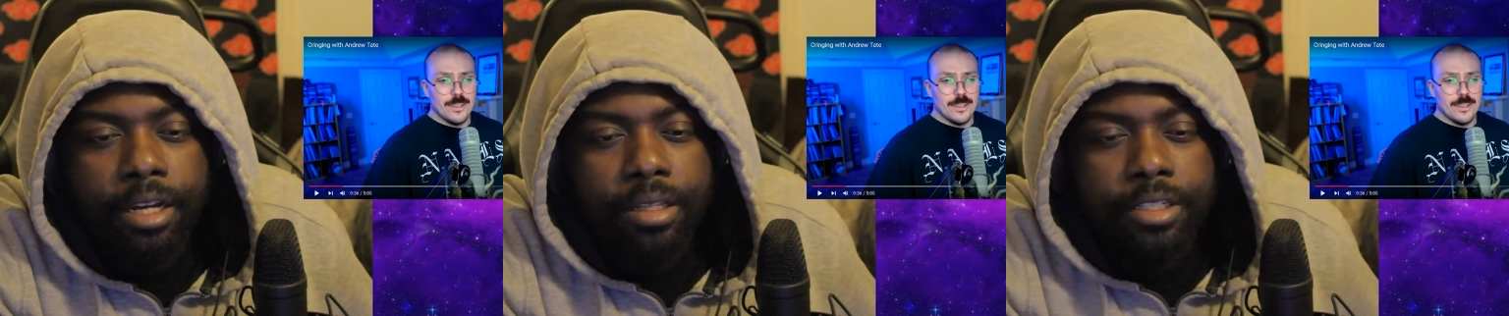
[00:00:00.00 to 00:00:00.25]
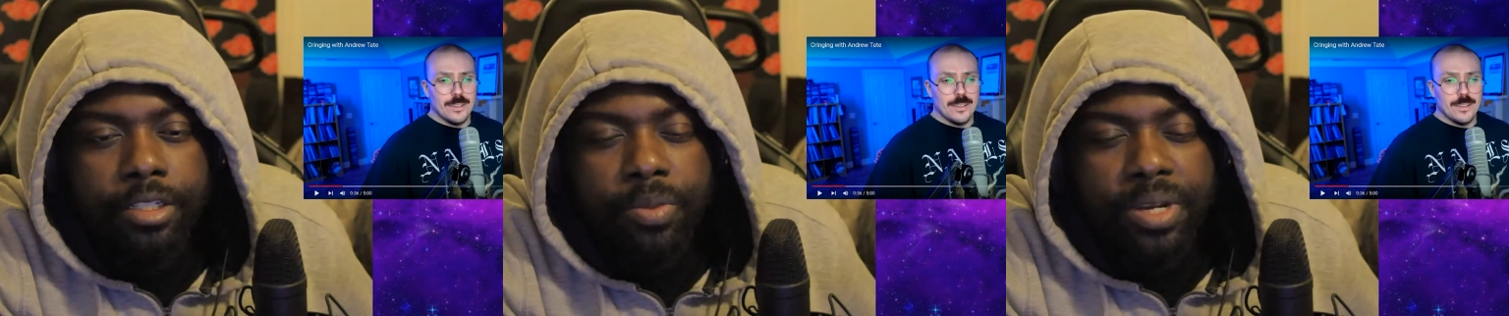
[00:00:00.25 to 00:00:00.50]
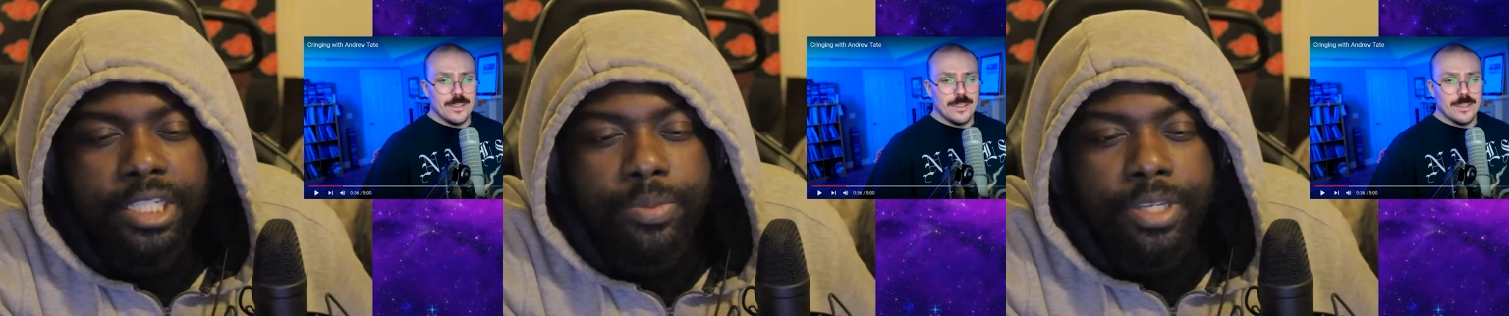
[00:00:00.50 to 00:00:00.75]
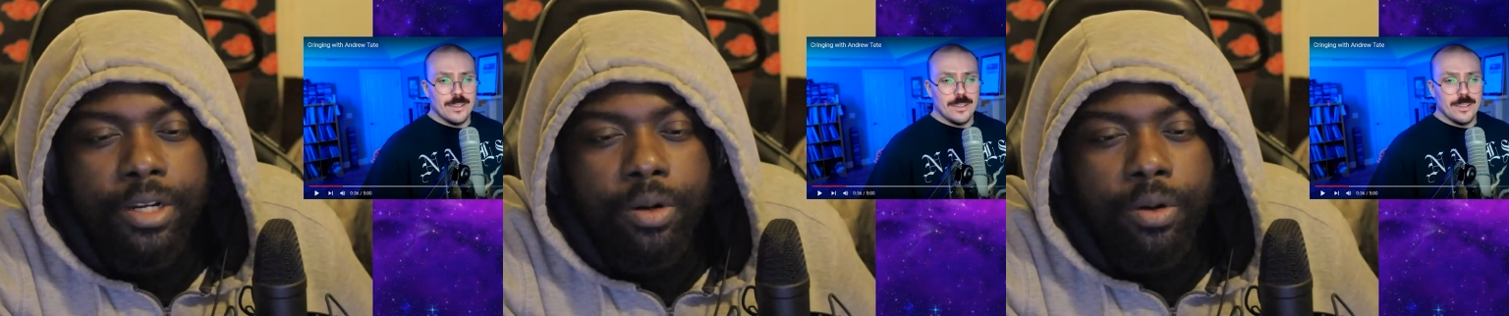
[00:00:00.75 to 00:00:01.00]
Speaker 1: Let's wait until we
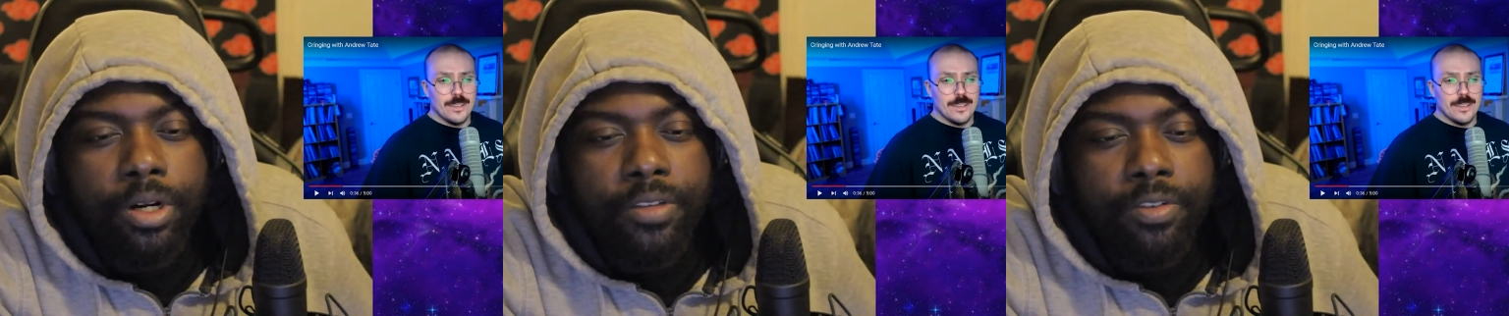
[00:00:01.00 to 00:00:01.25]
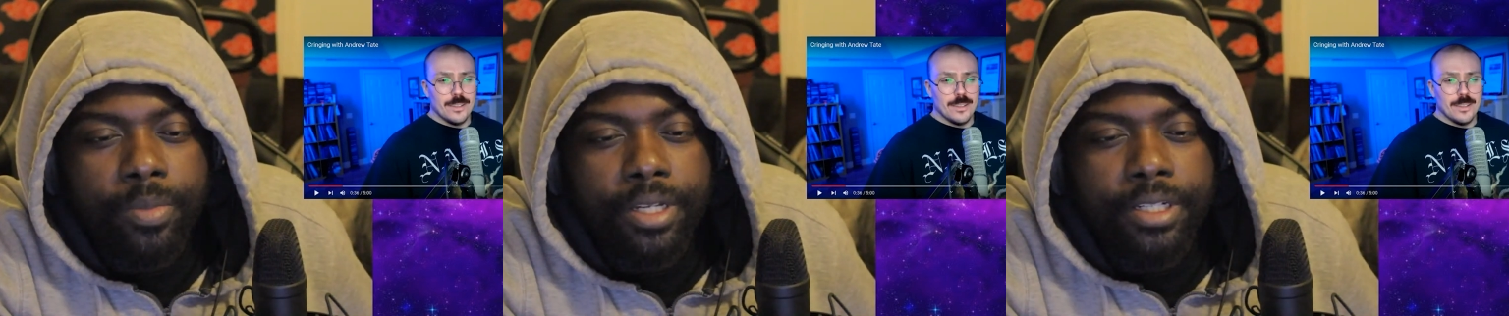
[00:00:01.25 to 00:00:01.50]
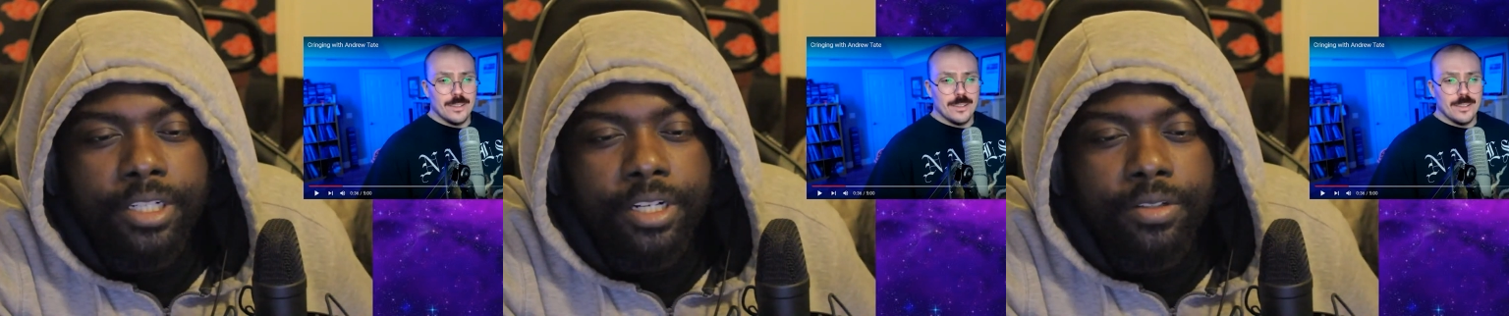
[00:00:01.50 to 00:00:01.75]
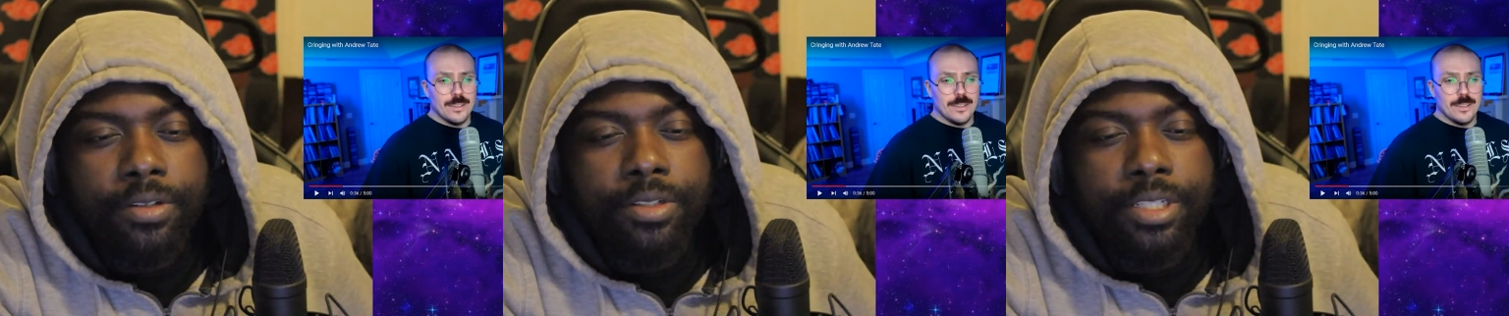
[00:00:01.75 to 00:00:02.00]
get all the information I was
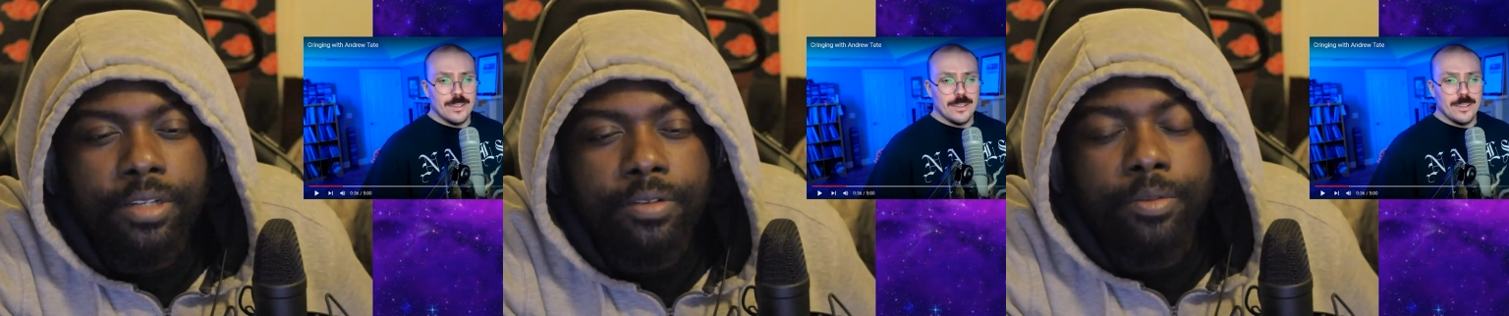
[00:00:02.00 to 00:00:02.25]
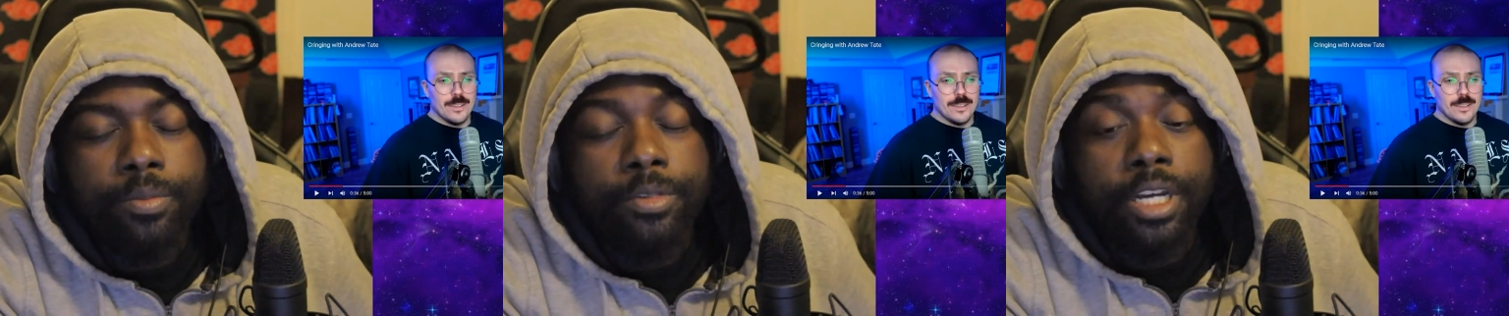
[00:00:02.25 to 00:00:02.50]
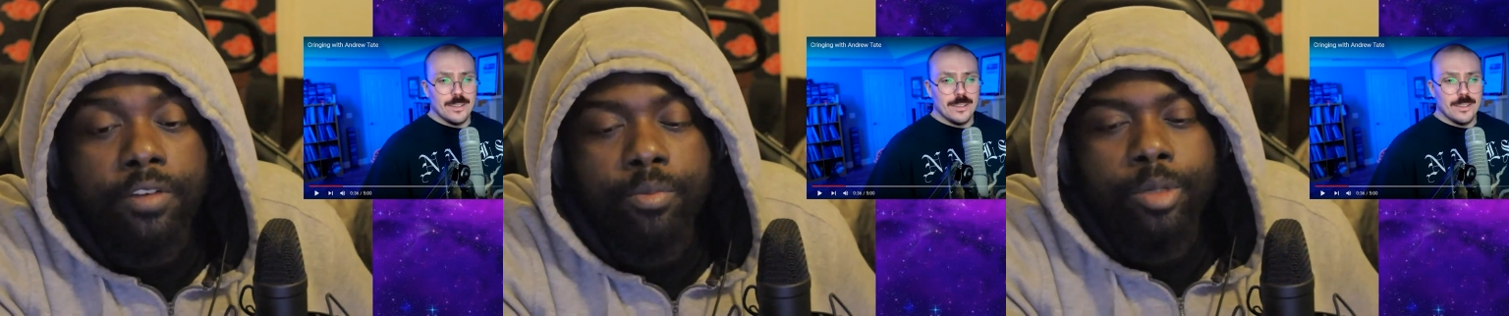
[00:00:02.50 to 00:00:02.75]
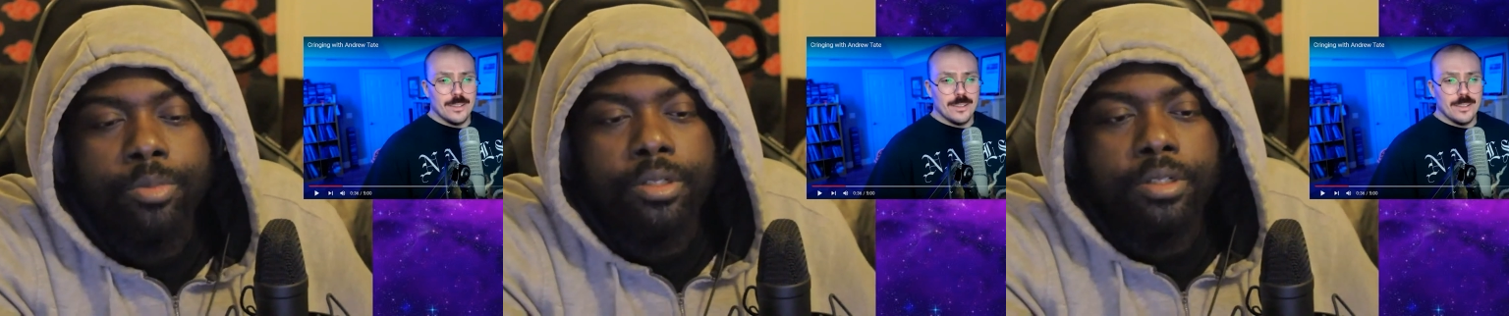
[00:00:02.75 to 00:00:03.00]
going to say from the
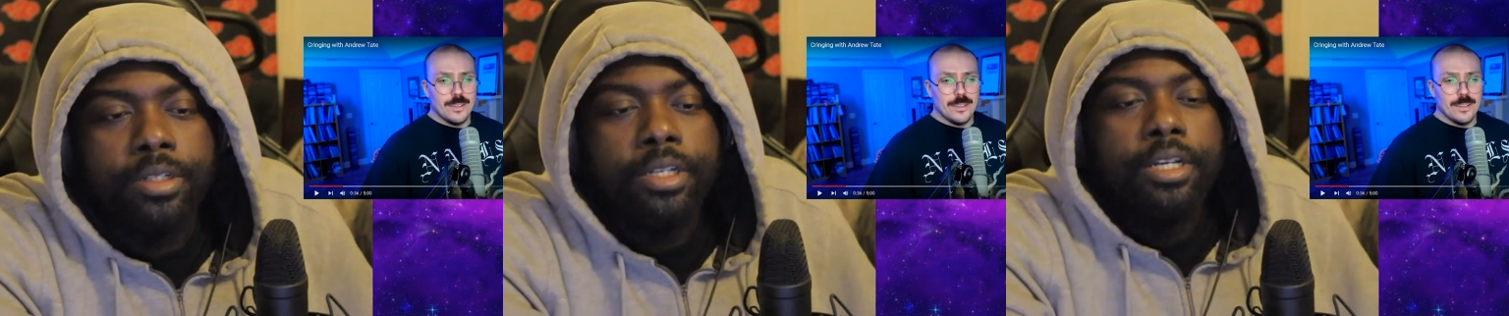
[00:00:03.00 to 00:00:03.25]
government, but